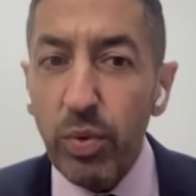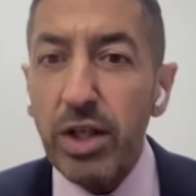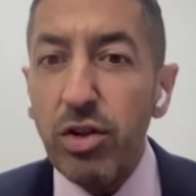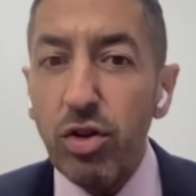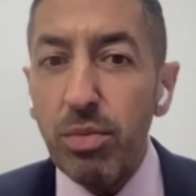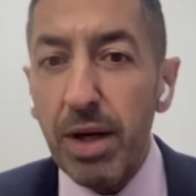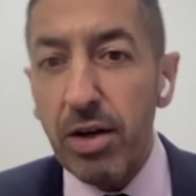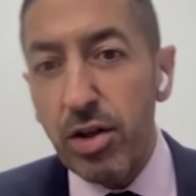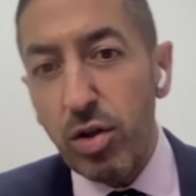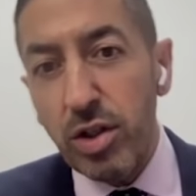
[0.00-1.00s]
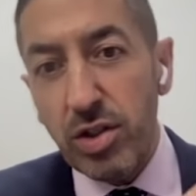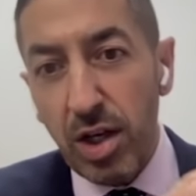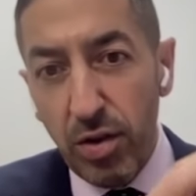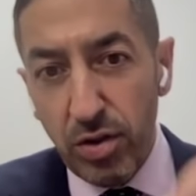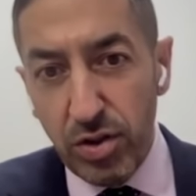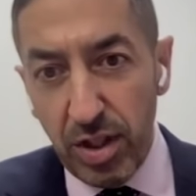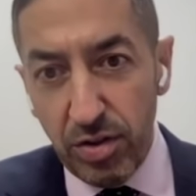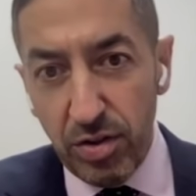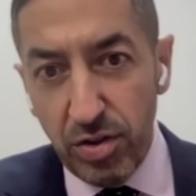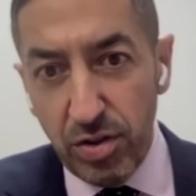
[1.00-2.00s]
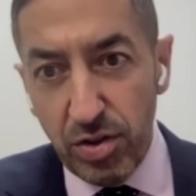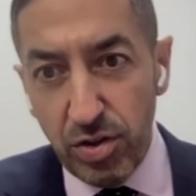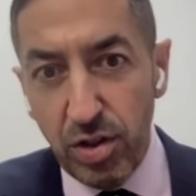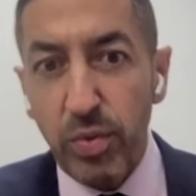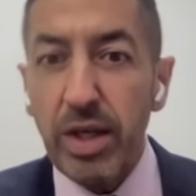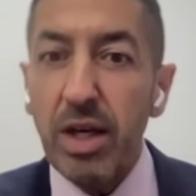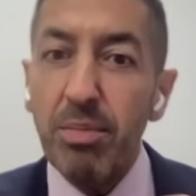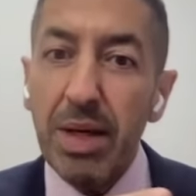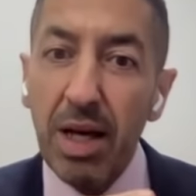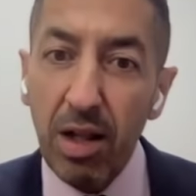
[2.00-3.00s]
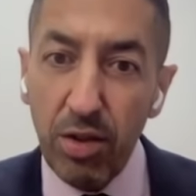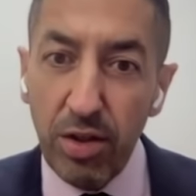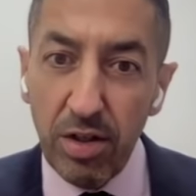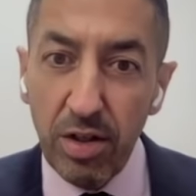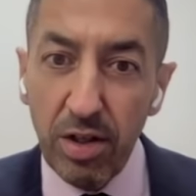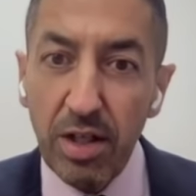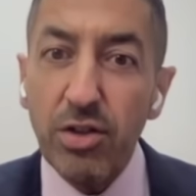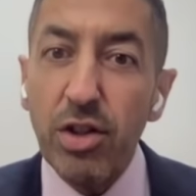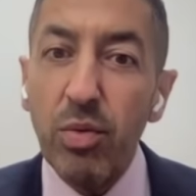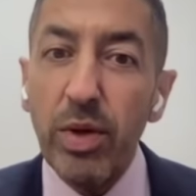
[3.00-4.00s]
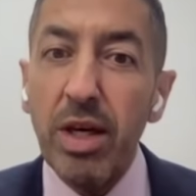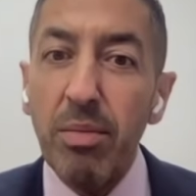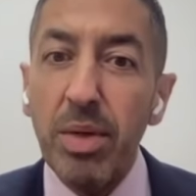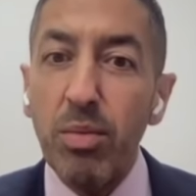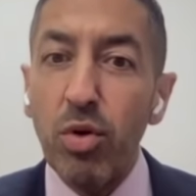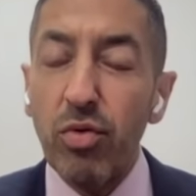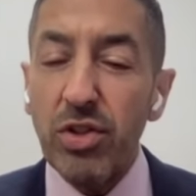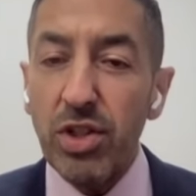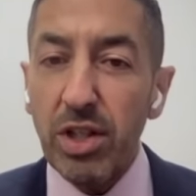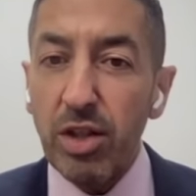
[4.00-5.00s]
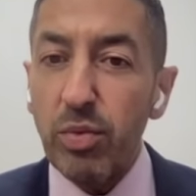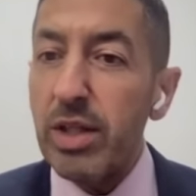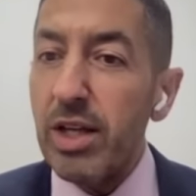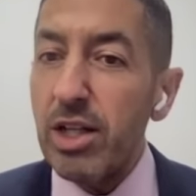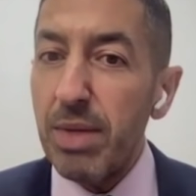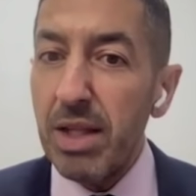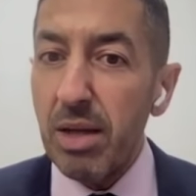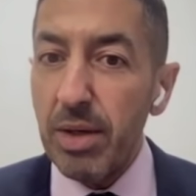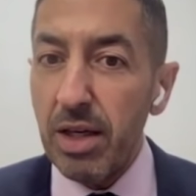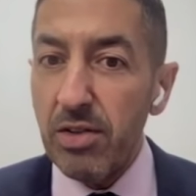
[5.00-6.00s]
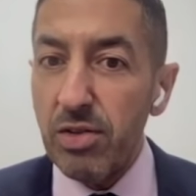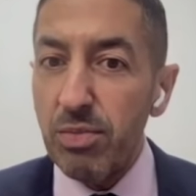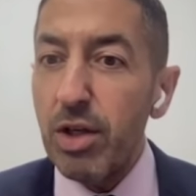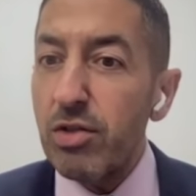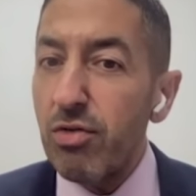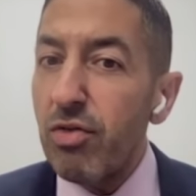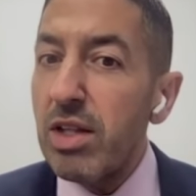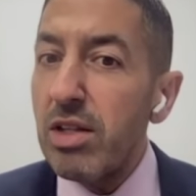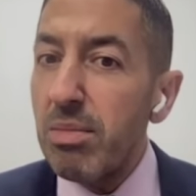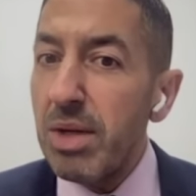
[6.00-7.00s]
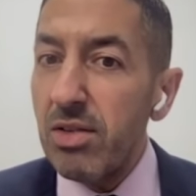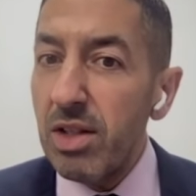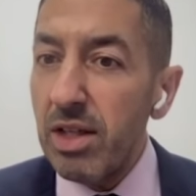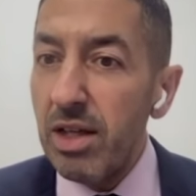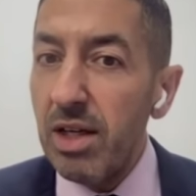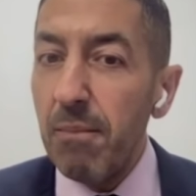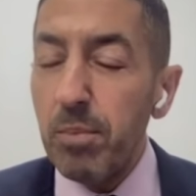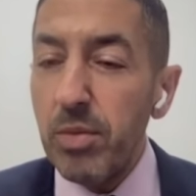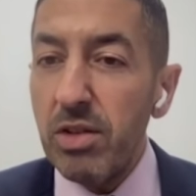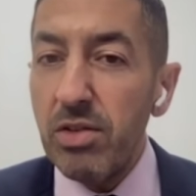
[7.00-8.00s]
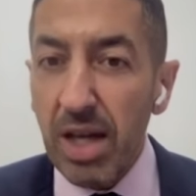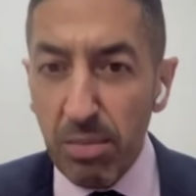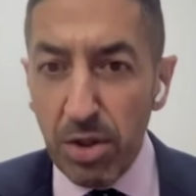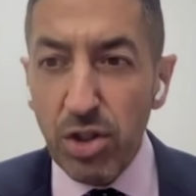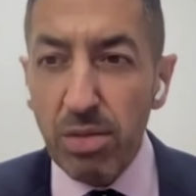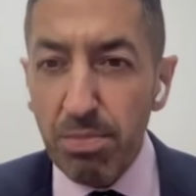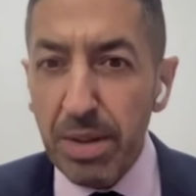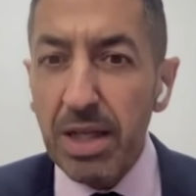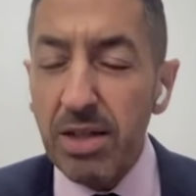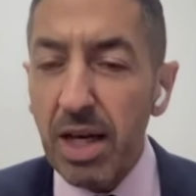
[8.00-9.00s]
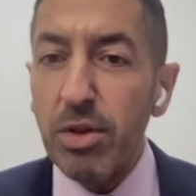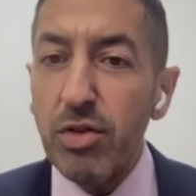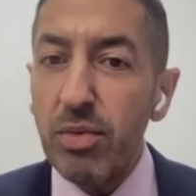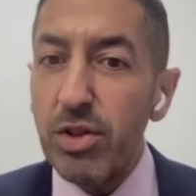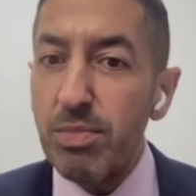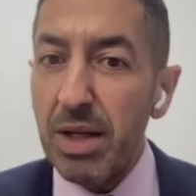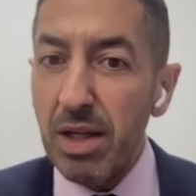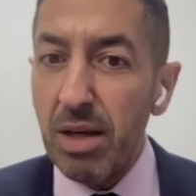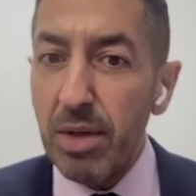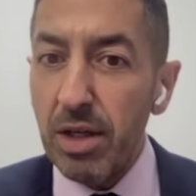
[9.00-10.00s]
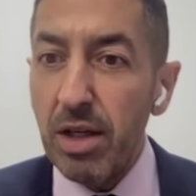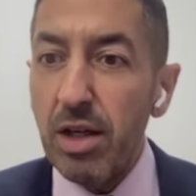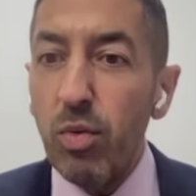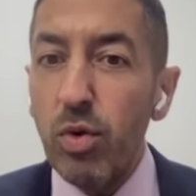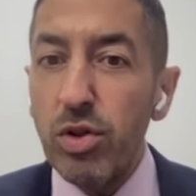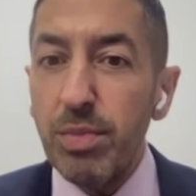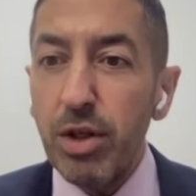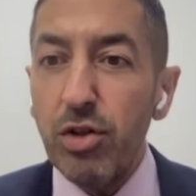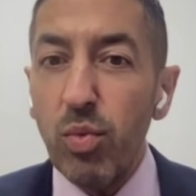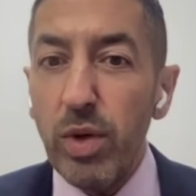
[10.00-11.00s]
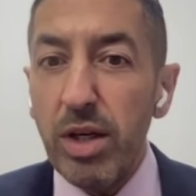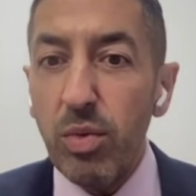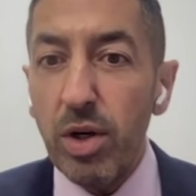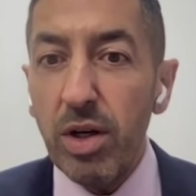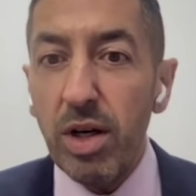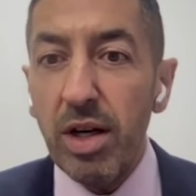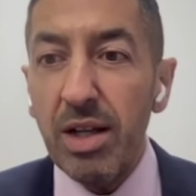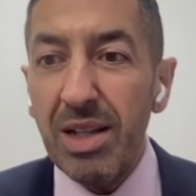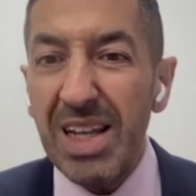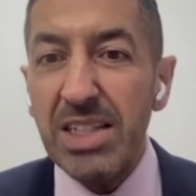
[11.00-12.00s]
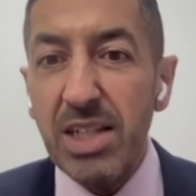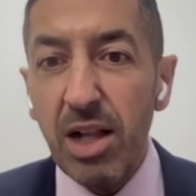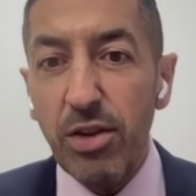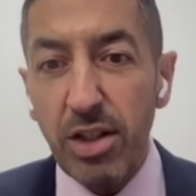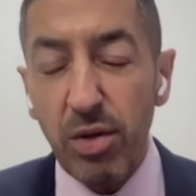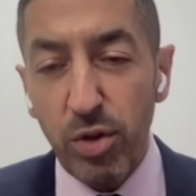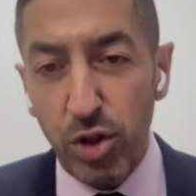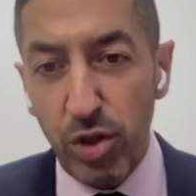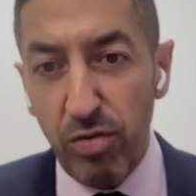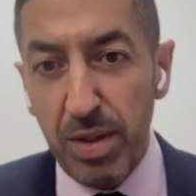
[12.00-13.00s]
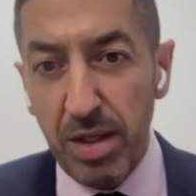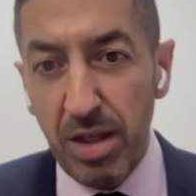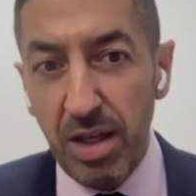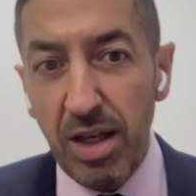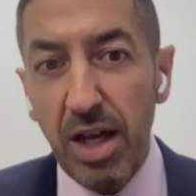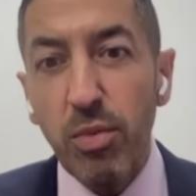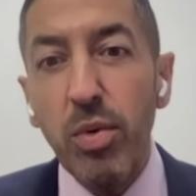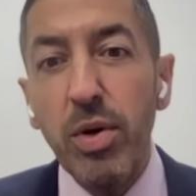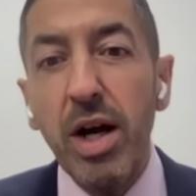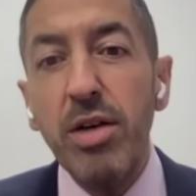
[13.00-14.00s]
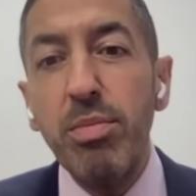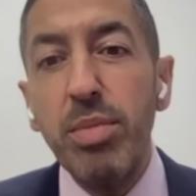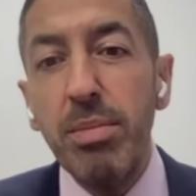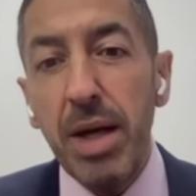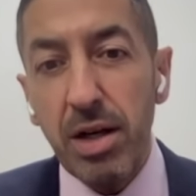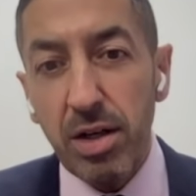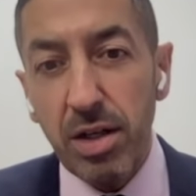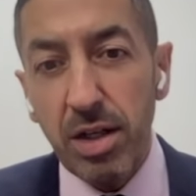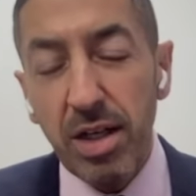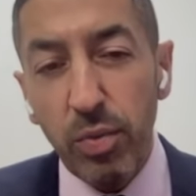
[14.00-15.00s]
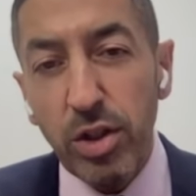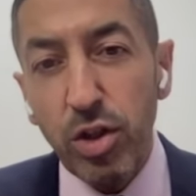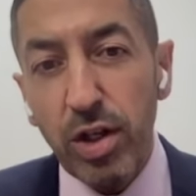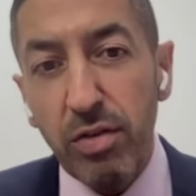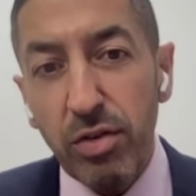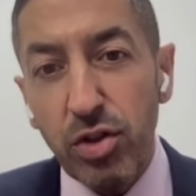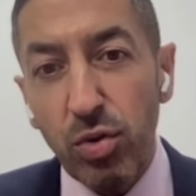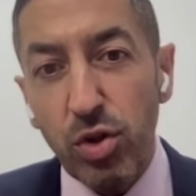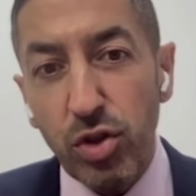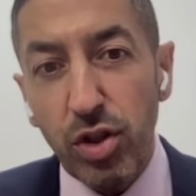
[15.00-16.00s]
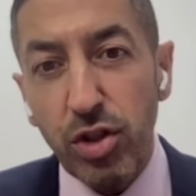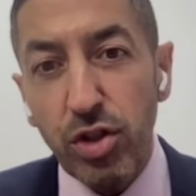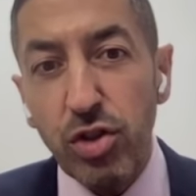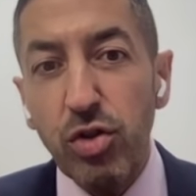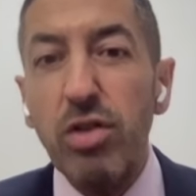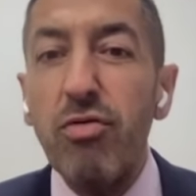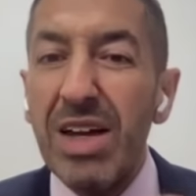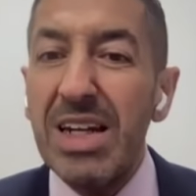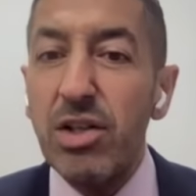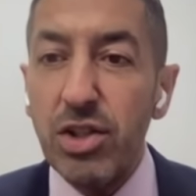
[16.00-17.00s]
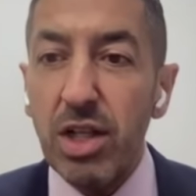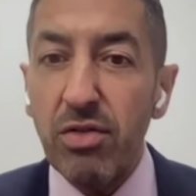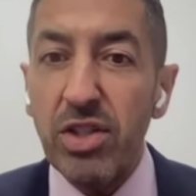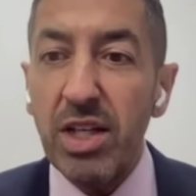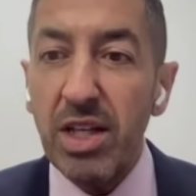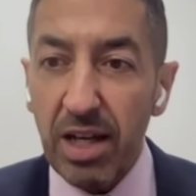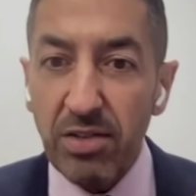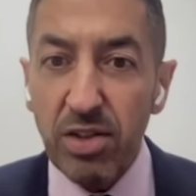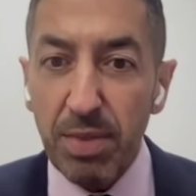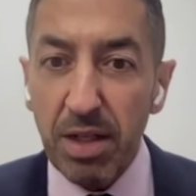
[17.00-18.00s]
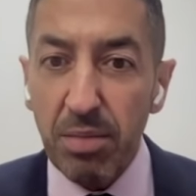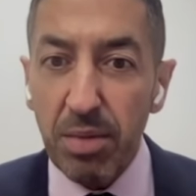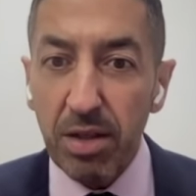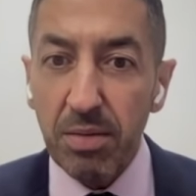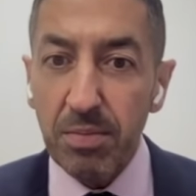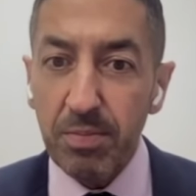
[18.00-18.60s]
we need to do better in all these other sectors so that we can be healthier, so that we can be more resilient when the next pandemic hits. Because fundamentally, the big damage from this pandemic was because we were less healthy than we should have been, and we were unprepared. We did not have the social structures to defend ourselves against this pandemic.